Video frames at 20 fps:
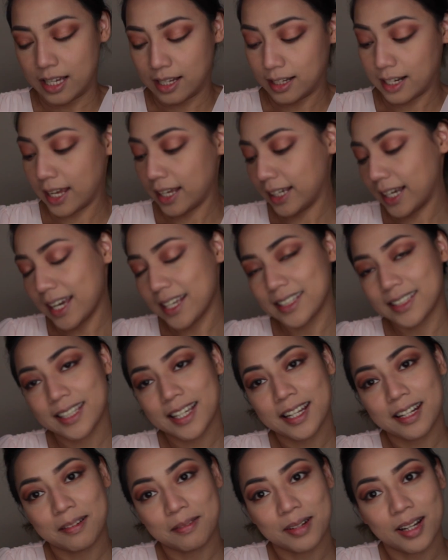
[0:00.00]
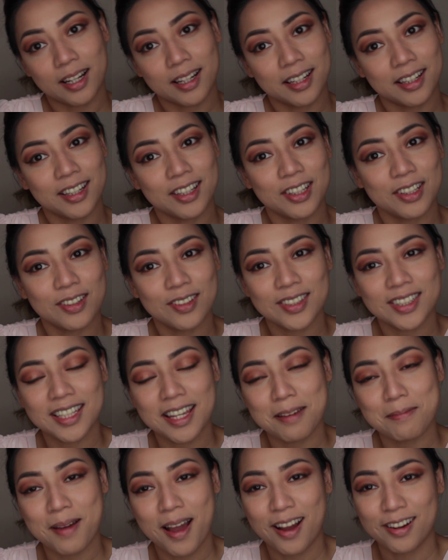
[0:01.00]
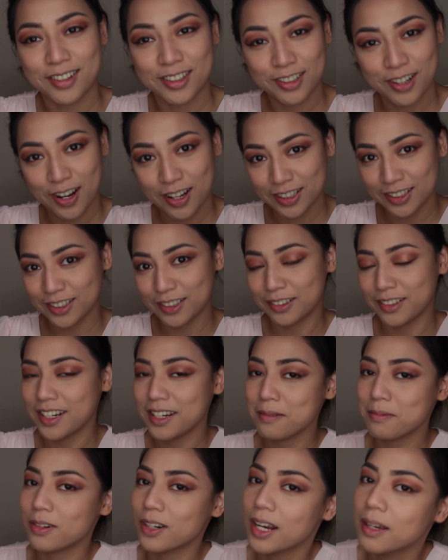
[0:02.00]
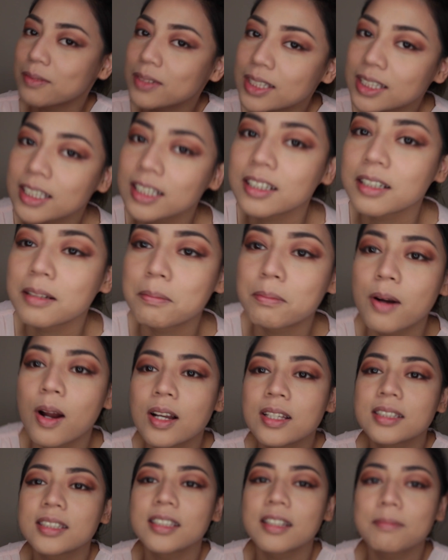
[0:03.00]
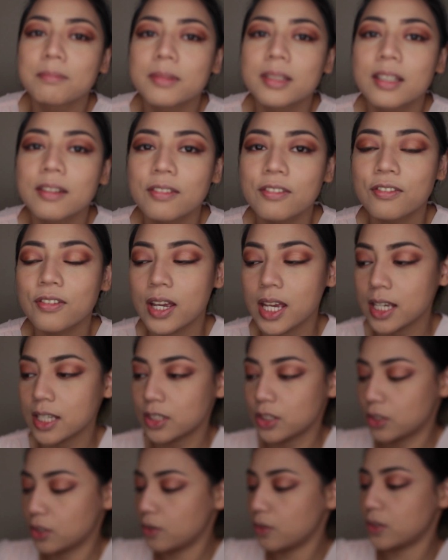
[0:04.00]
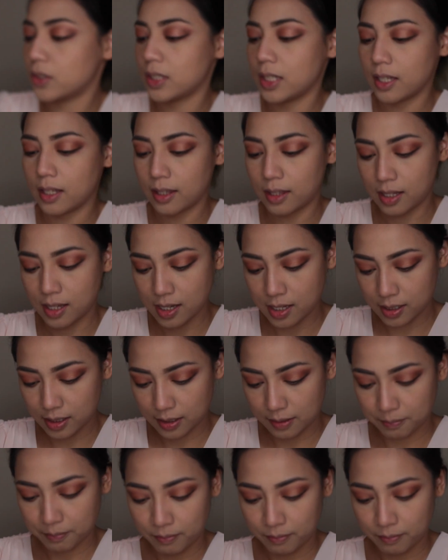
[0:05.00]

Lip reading: Like I said, I'm not gonna use a powder contour anymore. I'm just gonna bronze up the face using this.